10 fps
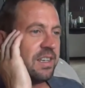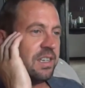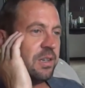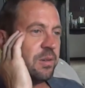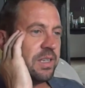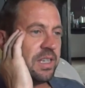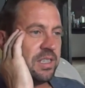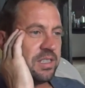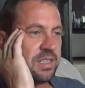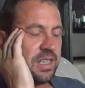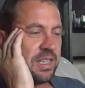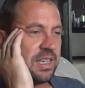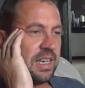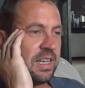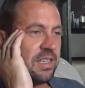You know that he's that
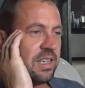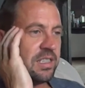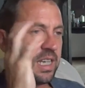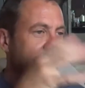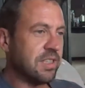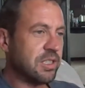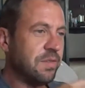he does have this